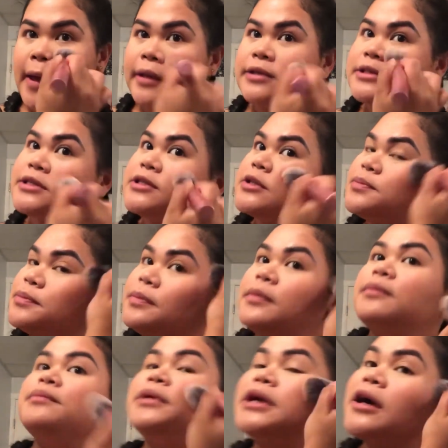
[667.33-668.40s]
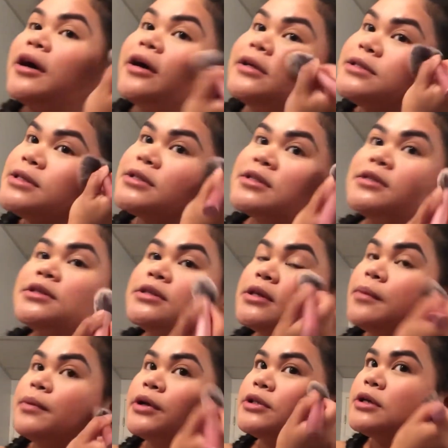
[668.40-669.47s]
And because it's the
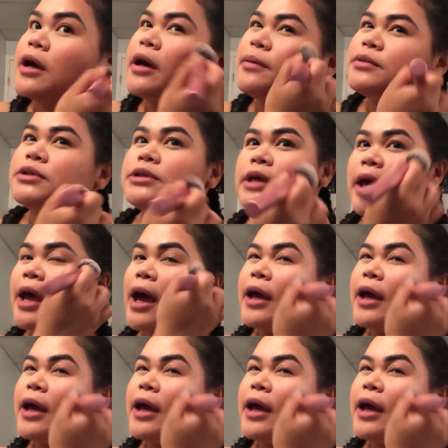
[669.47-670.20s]
summertime today,